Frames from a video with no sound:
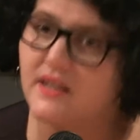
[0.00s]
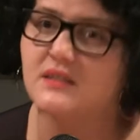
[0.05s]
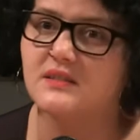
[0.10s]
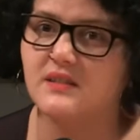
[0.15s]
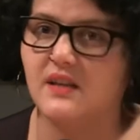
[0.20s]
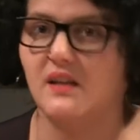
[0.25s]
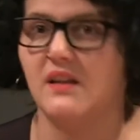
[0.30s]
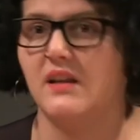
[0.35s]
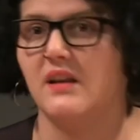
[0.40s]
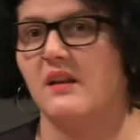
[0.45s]

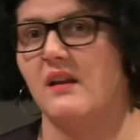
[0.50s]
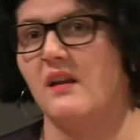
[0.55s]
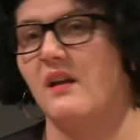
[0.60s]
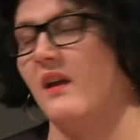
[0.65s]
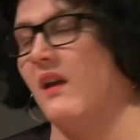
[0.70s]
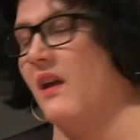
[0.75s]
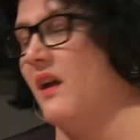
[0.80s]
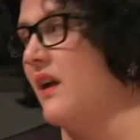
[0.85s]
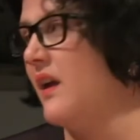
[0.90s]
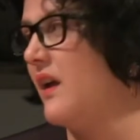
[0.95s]
dealing
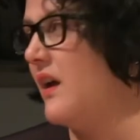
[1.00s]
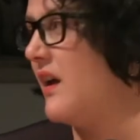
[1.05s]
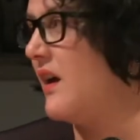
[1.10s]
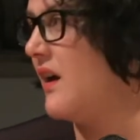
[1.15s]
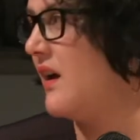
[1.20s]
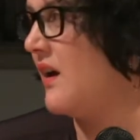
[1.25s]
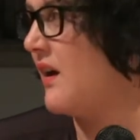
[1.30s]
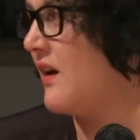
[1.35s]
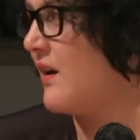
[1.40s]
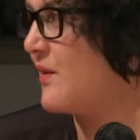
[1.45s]

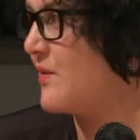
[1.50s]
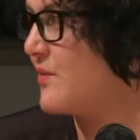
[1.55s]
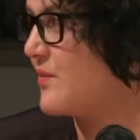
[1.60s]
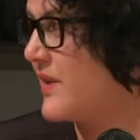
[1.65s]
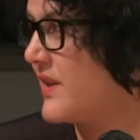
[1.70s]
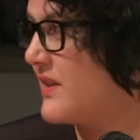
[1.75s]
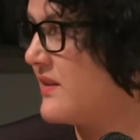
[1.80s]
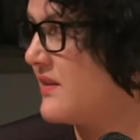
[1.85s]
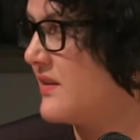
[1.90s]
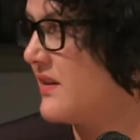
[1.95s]

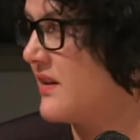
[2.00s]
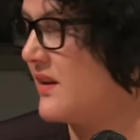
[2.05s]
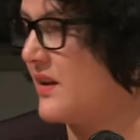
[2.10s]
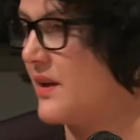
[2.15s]
with